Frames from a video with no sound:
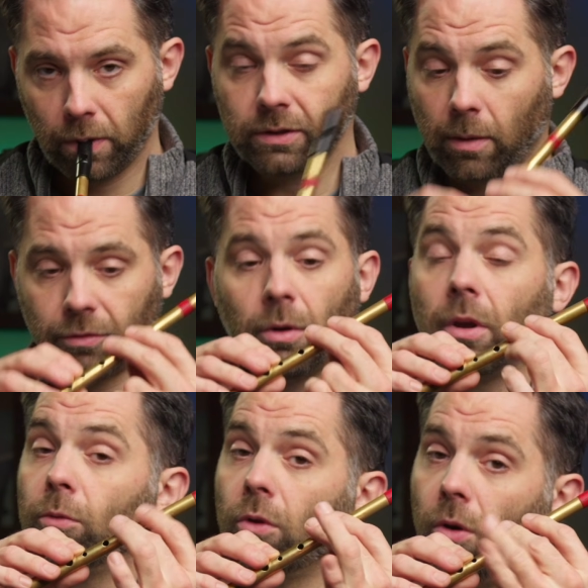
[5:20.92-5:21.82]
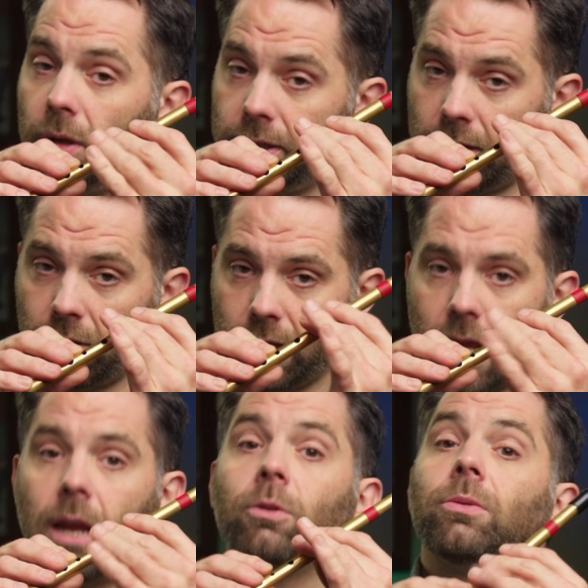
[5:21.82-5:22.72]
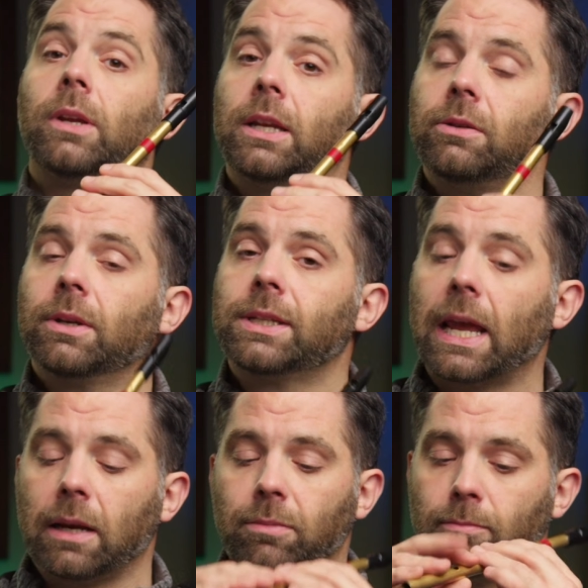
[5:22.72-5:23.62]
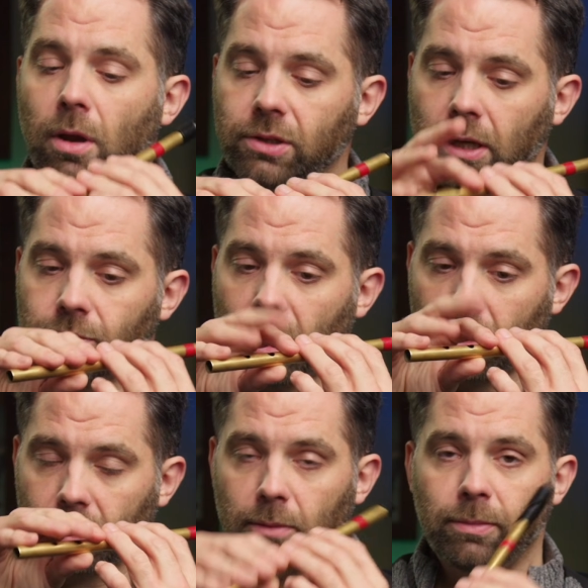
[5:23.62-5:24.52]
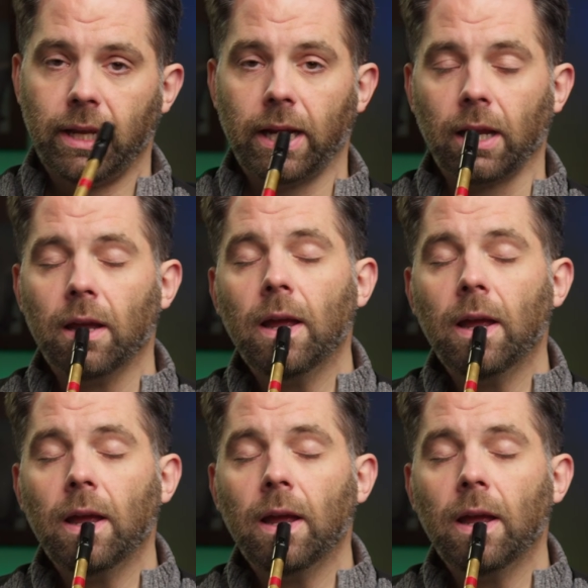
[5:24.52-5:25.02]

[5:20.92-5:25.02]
So I'm throwing a roll in there in the A, which we'll get to in a second, but mostly I'm talking about the beginning.